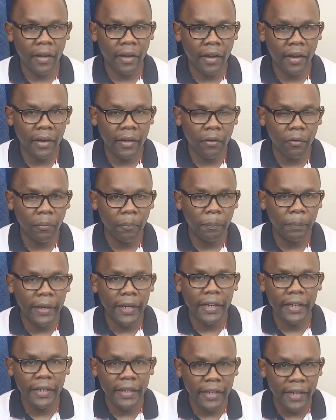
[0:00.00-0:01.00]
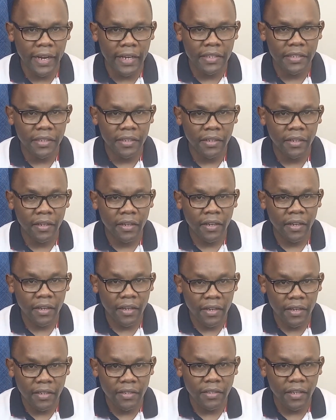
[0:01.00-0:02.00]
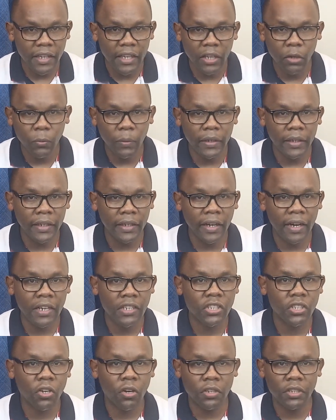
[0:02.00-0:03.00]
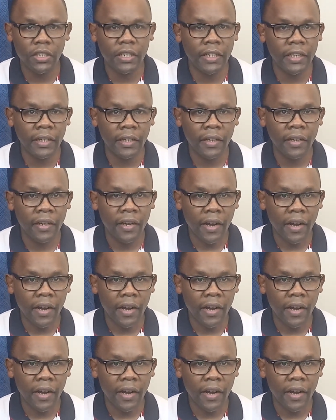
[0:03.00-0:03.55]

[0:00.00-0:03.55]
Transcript: a complaining guest is equally as costly